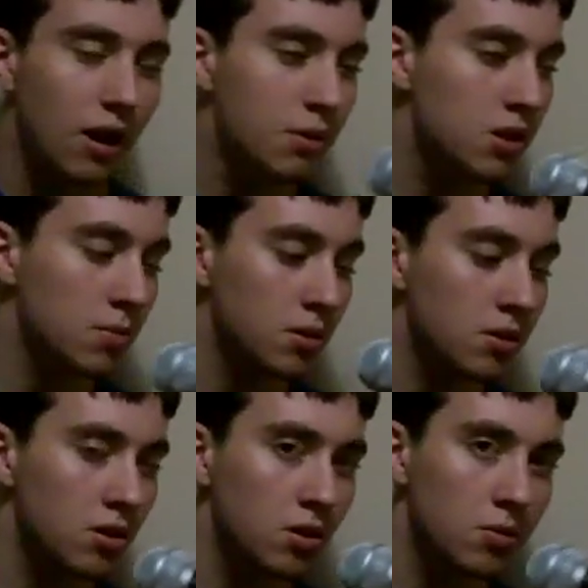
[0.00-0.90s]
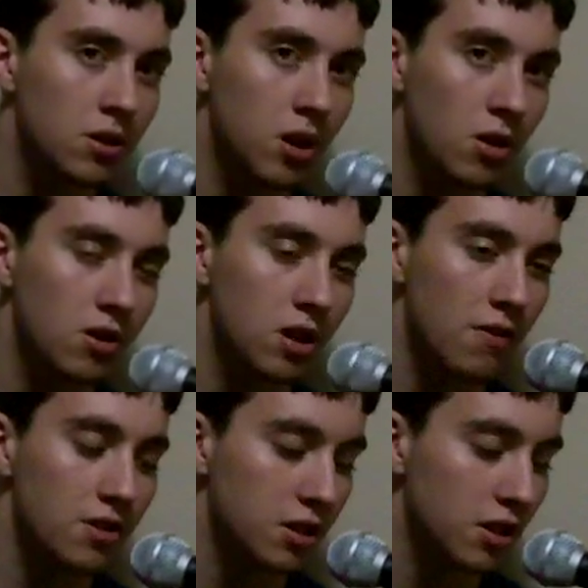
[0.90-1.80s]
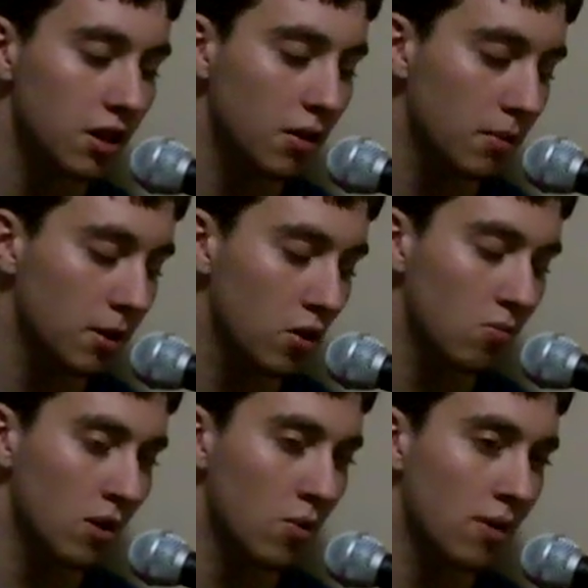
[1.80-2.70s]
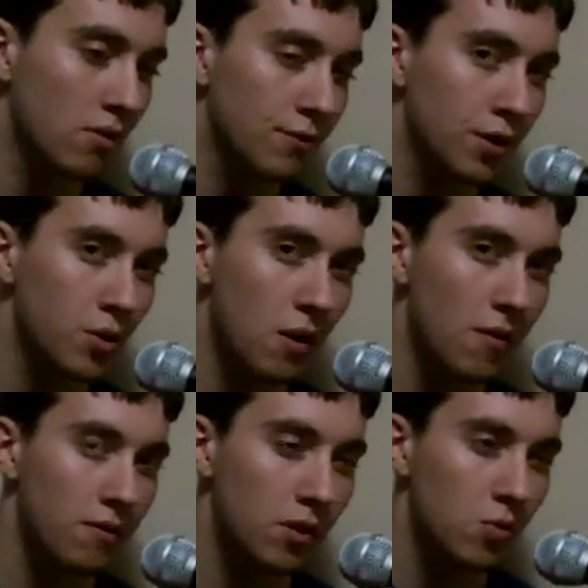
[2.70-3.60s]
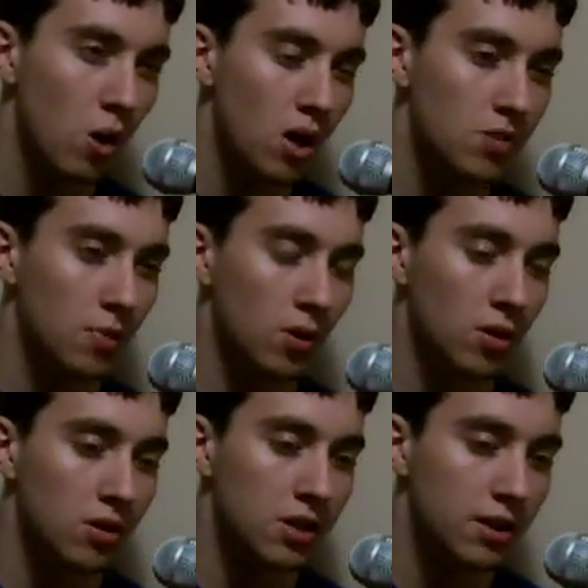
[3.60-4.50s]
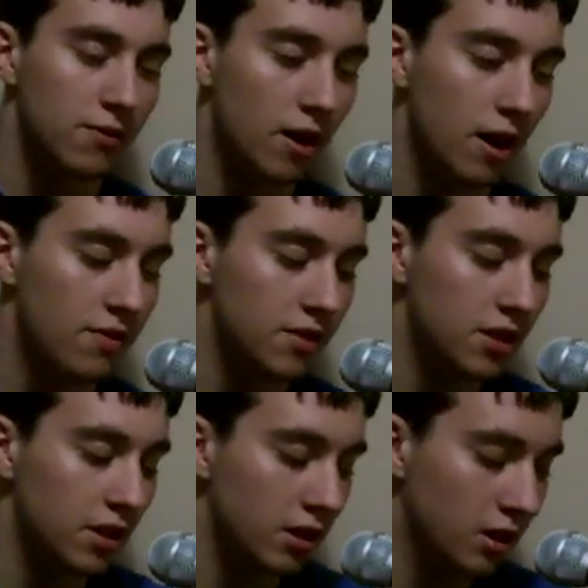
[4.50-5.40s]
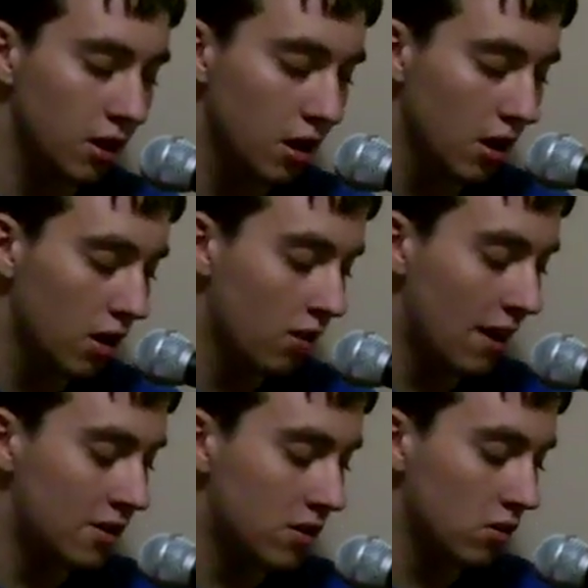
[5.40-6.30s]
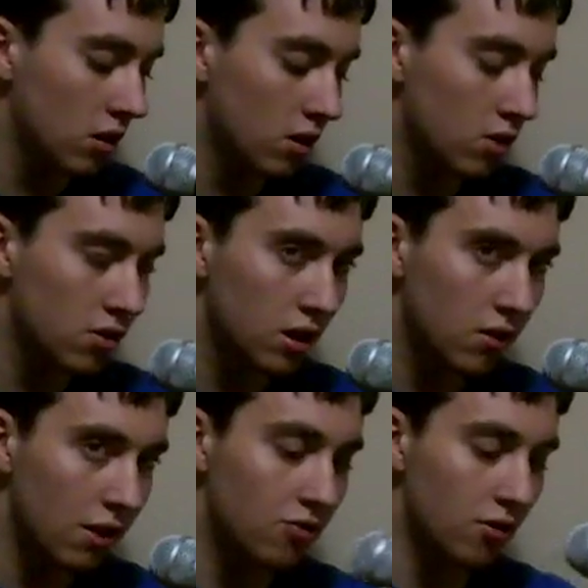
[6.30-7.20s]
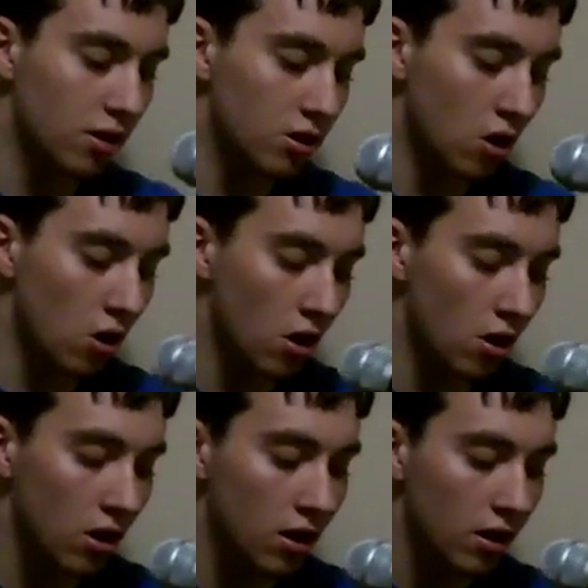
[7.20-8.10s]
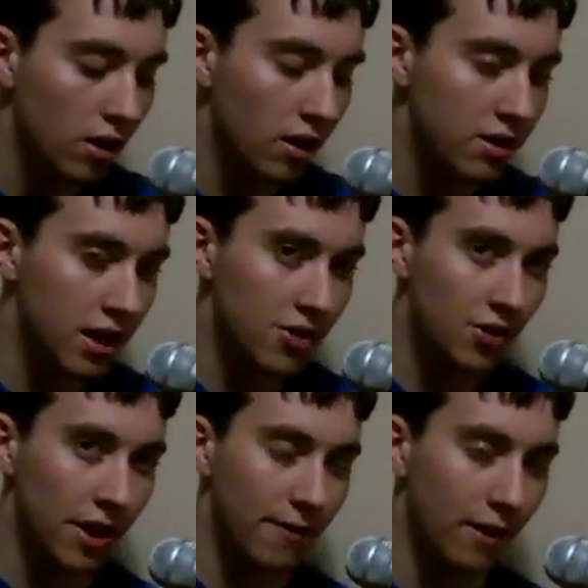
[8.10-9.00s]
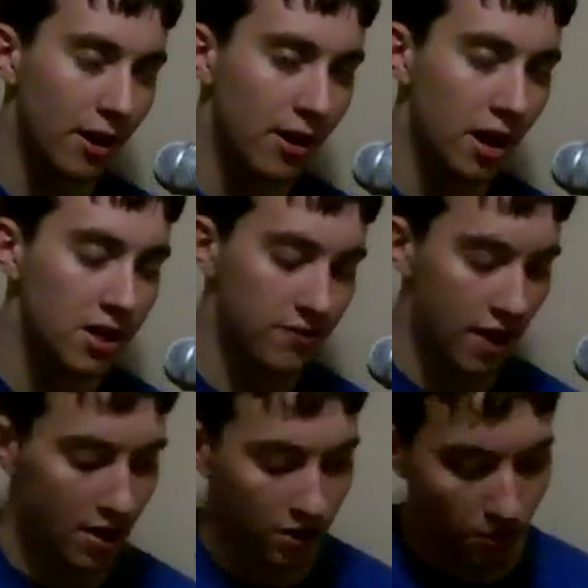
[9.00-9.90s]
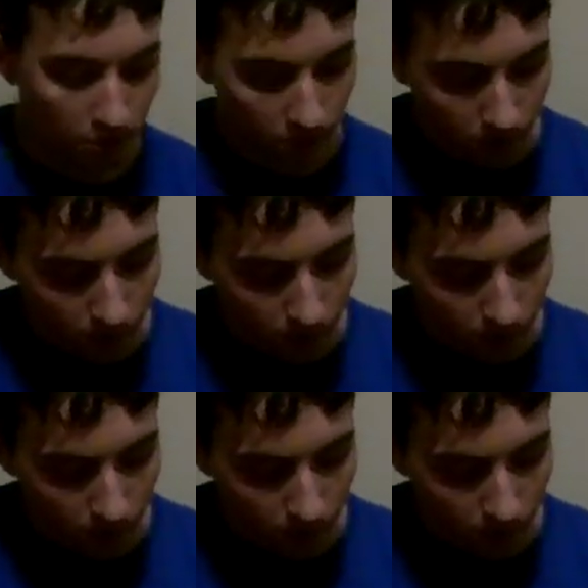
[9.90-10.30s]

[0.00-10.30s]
Hey, what's up YouTube? Guitarist Novice here, and I'm going to be doing my quick review of the Washburn C5CE Classical Acoustic Electric Guitar. It is actually a very nice value.